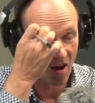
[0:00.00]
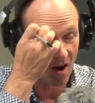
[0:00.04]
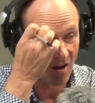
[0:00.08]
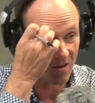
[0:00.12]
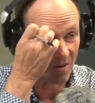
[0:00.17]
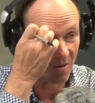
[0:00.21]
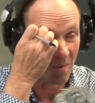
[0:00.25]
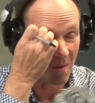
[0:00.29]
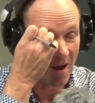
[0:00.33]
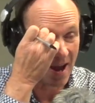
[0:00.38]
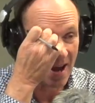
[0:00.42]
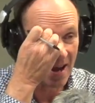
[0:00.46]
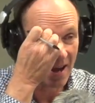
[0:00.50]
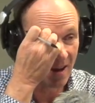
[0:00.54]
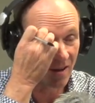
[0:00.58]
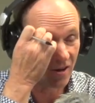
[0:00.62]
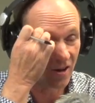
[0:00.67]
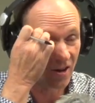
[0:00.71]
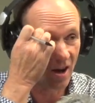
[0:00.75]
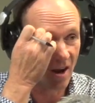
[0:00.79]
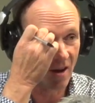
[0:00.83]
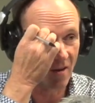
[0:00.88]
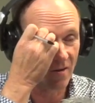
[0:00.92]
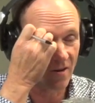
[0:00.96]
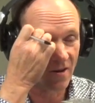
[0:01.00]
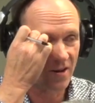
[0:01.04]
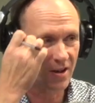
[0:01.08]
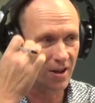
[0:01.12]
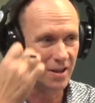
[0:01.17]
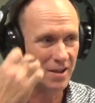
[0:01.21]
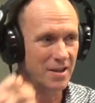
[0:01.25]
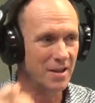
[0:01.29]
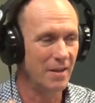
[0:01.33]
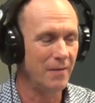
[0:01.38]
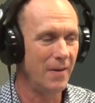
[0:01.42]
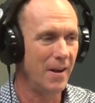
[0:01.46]
Either way,
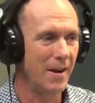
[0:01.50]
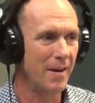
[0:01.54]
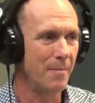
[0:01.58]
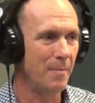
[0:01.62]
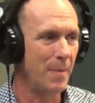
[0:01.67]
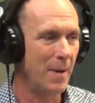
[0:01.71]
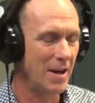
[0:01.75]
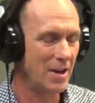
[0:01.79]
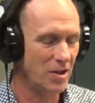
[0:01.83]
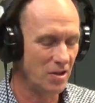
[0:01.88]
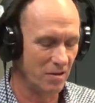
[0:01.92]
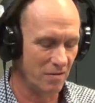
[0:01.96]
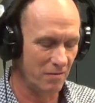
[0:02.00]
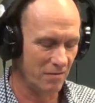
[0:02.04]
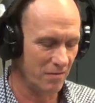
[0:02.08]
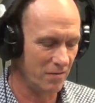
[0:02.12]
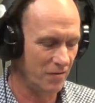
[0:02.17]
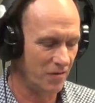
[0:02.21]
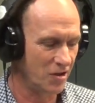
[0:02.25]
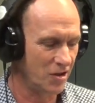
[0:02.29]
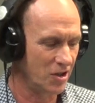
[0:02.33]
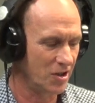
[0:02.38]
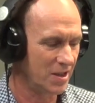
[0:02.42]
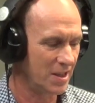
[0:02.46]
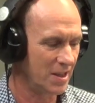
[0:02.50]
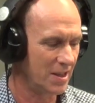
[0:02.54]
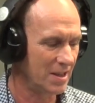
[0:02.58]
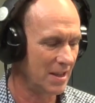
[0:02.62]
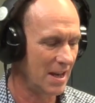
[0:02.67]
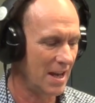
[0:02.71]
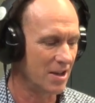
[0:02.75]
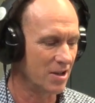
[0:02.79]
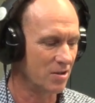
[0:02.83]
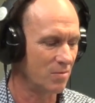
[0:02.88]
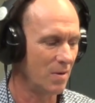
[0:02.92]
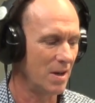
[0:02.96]
like so I've had a patient just this
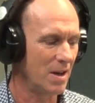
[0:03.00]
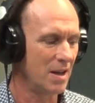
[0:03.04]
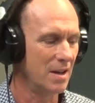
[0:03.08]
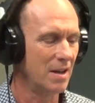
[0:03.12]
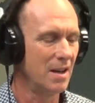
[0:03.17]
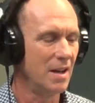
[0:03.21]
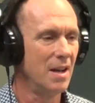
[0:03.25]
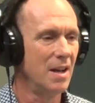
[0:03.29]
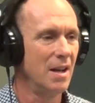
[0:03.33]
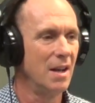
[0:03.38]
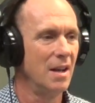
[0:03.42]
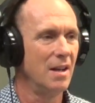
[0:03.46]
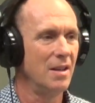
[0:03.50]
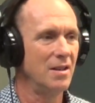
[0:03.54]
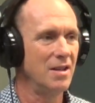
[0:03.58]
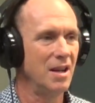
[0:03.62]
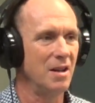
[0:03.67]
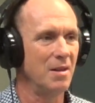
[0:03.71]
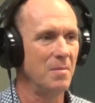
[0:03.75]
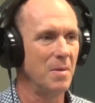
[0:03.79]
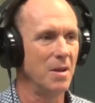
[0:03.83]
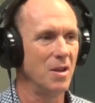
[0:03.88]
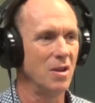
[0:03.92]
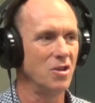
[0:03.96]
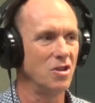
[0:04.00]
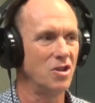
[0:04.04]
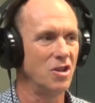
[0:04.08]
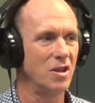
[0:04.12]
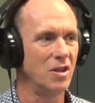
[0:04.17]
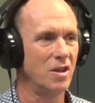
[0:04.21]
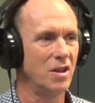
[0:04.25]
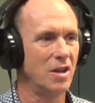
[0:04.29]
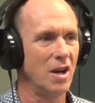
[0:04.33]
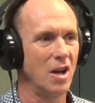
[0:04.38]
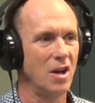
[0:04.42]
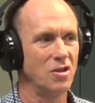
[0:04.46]
last week telling me that she
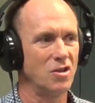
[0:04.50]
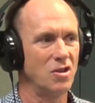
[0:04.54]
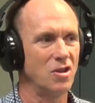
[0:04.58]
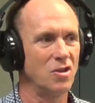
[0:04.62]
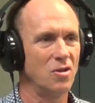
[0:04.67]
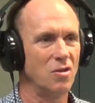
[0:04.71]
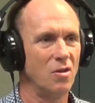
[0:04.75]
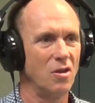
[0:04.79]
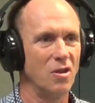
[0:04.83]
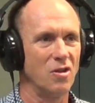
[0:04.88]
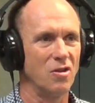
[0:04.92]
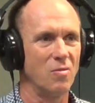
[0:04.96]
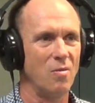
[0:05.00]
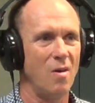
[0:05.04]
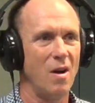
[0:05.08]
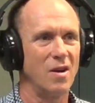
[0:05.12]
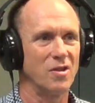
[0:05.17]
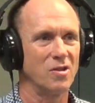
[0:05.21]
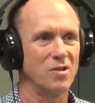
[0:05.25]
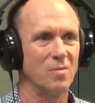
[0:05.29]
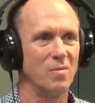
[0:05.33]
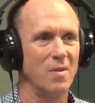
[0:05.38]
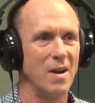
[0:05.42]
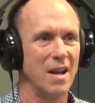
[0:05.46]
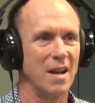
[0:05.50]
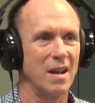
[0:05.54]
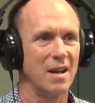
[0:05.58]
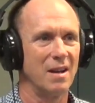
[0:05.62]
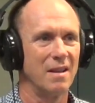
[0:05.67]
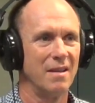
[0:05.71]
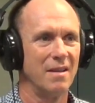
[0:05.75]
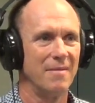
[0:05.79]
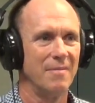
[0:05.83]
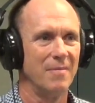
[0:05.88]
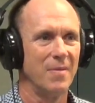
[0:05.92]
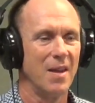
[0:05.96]
goes to the toilet twice a week.
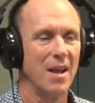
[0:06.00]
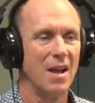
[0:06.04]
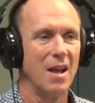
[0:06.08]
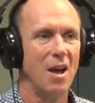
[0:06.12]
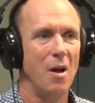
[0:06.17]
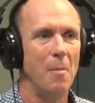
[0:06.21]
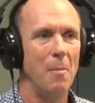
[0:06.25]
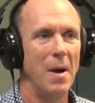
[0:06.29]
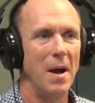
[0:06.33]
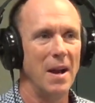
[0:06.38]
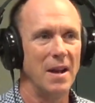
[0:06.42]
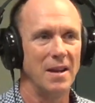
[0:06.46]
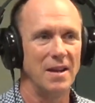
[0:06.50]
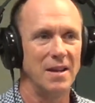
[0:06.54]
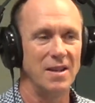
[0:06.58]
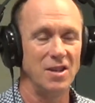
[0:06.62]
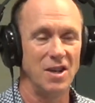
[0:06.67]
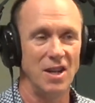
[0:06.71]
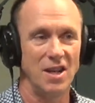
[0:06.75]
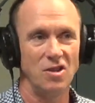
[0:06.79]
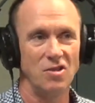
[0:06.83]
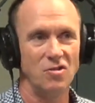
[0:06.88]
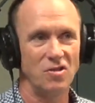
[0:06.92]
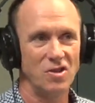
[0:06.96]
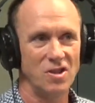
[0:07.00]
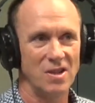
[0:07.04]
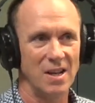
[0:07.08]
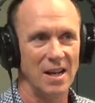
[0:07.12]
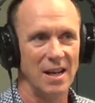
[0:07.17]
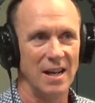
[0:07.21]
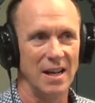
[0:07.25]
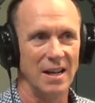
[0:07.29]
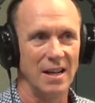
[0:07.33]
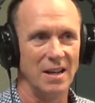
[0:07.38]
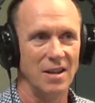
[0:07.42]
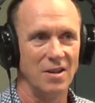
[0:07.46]
But
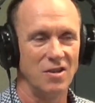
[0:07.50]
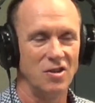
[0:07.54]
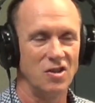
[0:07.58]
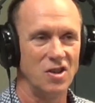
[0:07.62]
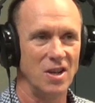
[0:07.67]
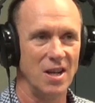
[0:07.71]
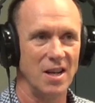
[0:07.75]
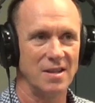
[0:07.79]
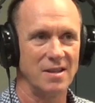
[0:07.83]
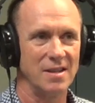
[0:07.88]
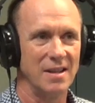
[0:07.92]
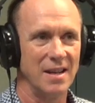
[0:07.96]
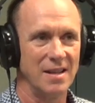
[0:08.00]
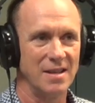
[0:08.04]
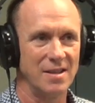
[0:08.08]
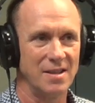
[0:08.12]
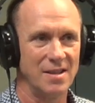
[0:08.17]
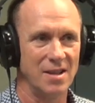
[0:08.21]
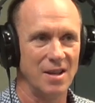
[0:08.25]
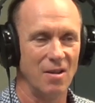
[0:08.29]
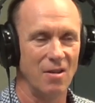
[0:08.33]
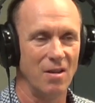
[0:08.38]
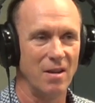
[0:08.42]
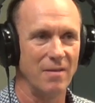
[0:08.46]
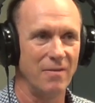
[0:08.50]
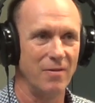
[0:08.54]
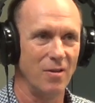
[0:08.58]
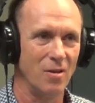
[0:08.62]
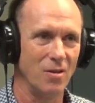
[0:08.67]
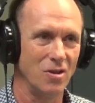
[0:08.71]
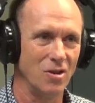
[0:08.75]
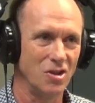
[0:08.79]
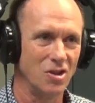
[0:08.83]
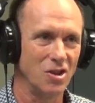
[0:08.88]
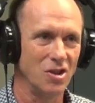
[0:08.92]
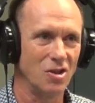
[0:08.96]
interestingly, she doesn't necessarily feel
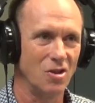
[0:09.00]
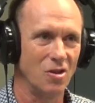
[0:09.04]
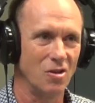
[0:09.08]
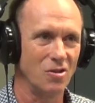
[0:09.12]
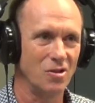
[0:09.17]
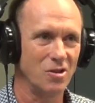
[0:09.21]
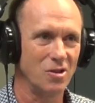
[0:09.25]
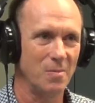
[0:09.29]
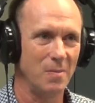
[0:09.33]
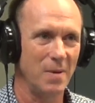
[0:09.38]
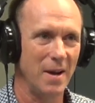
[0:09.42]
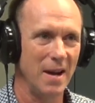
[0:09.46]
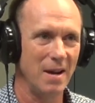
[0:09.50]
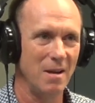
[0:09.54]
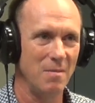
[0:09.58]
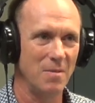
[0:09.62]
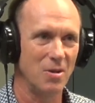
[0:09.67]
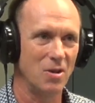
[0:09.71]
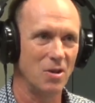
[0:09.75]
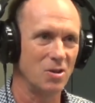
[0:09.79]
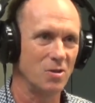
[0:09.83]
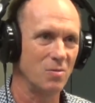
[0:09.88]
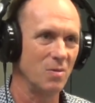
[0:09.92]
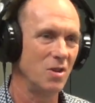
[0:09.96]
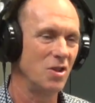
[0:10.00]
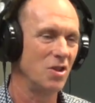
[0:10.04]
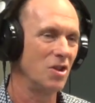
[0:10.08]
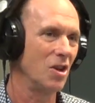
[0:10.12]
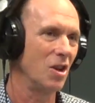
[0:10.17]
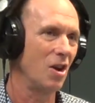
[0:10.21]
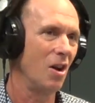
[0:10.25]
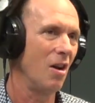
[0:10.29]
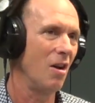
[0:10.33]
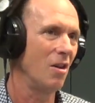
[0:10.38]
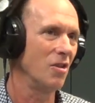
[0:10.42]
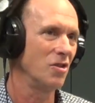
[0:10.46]
that she's constipated, because when she
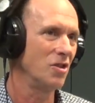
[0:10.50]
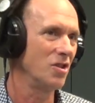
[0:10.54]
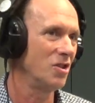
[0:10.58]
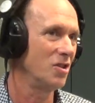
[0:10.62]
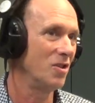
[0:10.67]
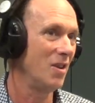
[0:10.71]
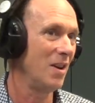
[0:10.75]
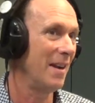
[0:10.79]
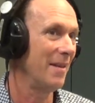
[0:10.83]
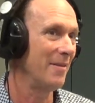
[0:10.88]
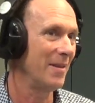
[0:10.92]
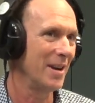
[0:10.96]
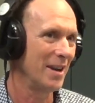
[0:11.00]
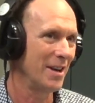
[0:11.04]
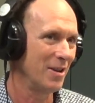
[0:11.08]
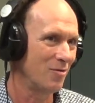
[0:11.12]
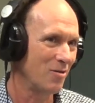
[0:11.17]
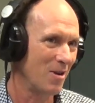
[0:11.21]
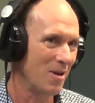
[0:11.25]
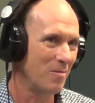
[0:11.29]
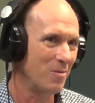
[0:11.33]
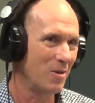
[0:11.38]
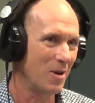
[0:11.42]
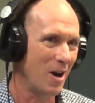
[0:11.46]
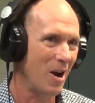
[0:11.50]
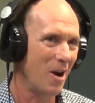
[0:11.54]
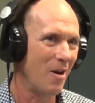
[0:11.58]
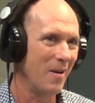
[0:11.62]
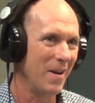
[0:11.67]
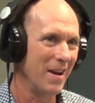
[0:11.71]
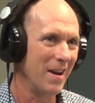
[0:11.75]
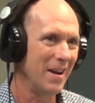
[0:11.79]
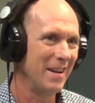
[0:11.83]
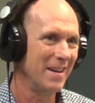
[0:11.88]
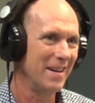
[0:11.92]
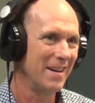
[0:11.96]
goes, she's not having any trouble
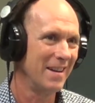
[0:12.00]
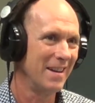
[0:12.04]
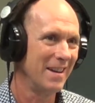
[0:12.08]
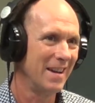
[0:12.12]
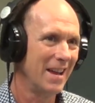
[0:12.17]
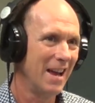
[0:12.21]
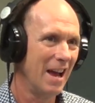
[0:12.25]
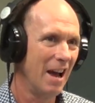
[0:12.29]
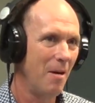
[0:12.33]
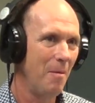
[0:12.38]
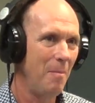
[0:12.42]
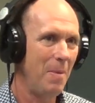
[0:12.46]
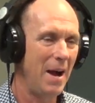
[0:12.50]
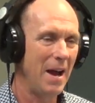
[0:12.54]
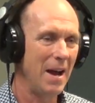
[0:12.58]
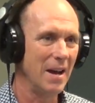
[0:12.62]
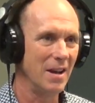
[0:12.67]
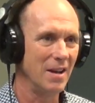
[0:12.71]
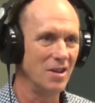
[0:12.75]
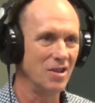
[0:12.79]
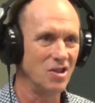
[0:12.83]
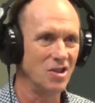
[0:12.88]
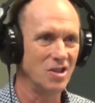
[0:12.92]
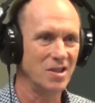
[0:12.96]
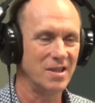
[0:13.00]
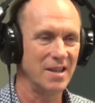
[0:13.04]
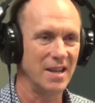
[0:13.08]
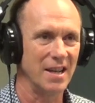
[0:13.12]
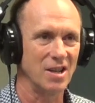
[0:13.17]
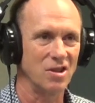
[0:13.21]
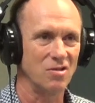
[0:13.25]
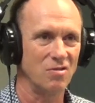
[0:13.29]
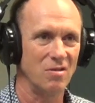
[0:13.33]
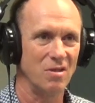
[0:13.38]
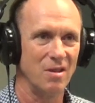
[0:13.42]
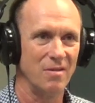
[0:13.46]
going. Mm-hmm. But it just
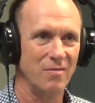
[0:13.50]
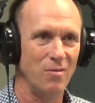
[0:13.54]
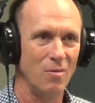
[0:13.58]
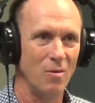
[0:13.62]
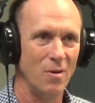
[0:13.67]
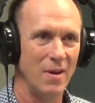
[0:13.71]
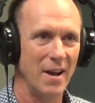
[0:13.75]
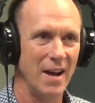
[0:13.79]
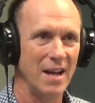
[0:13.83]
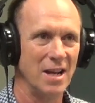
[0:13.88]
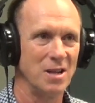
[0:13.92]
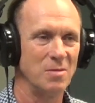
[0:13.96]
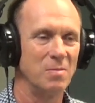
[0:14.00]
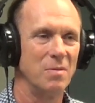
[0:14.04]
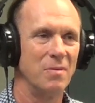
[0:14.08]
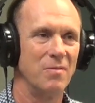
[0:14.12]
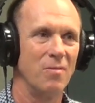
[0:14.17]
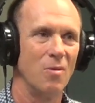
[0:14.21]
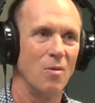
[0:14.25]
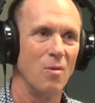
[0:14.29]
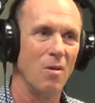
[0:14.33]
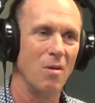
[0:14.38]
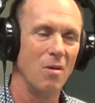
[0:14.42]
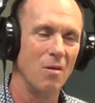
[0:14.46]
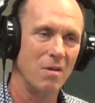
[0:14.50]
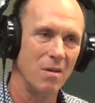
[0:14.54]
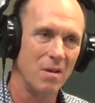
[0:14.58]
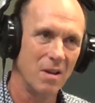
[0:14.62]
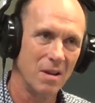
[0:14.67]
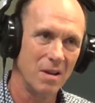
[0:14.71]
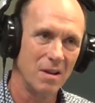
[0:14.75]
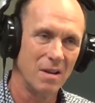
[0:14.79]
takes 3 or 4 days before